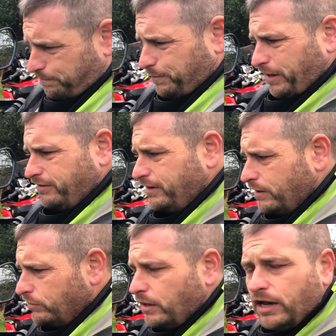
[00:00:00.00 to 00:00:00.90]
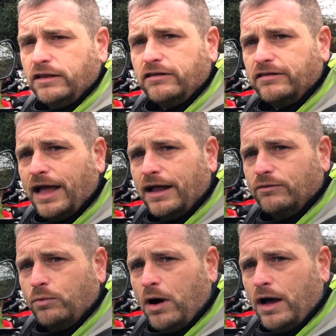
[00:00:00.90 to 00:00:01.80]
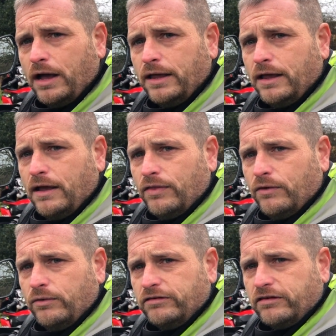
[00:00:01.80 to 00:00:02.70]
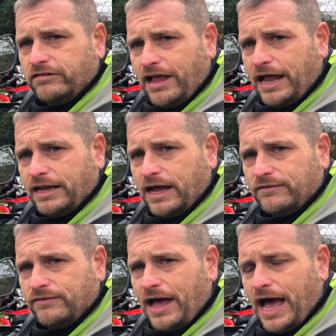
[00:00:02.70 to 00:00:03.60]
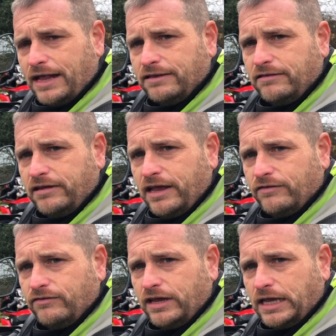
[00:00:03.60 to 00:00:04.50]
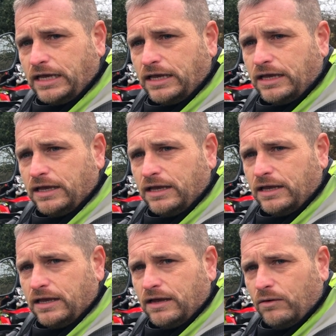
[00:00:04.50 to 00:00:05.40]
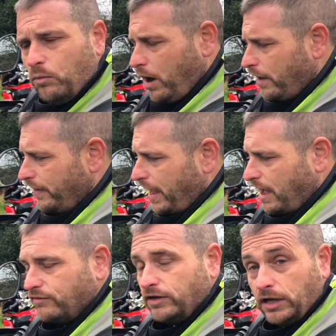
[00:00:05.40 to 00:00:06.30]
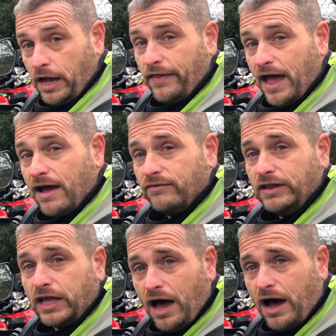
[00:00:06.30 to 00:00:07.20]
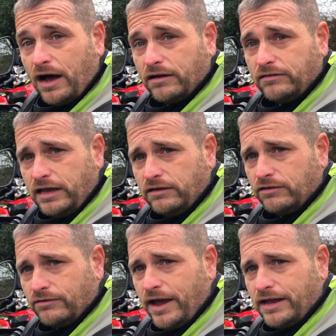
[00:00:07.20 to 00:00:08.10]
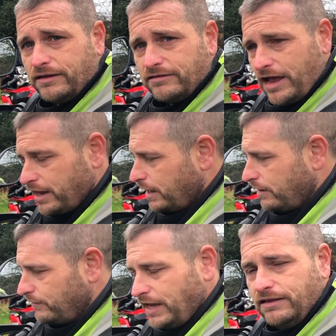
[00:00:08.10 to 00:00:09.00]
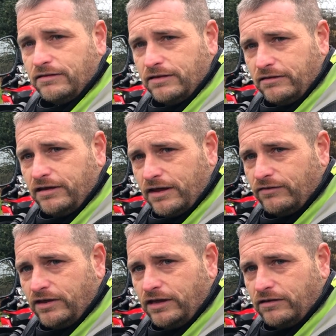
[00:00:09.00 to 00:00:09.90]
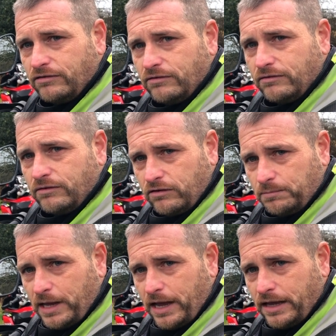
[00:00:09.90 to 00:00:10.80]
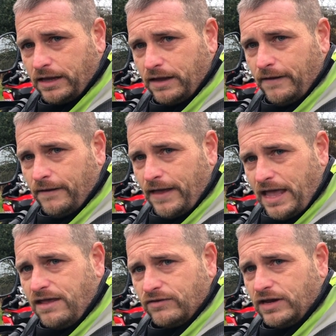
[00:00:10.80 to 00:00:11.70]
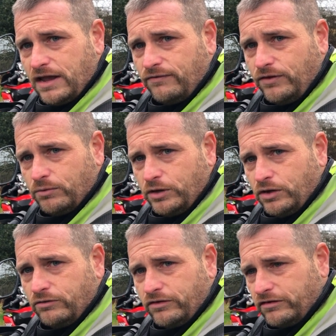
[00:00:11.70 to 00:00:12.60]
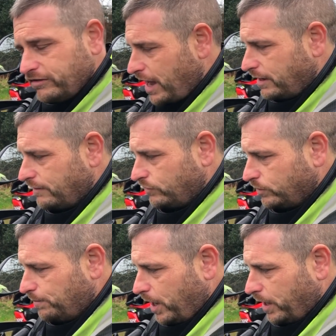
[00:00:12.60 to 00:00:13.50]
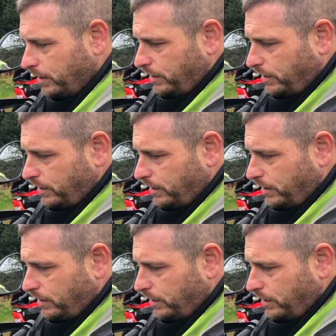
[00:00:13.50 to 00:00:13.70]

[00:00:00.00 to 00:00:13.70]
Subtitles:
but I still don't understand why there is a sat-nav and a TFT. Why they haven't, like they have in the cars, integrated sat-nav into the TFT display. Even if you were using sat-nav on a bike,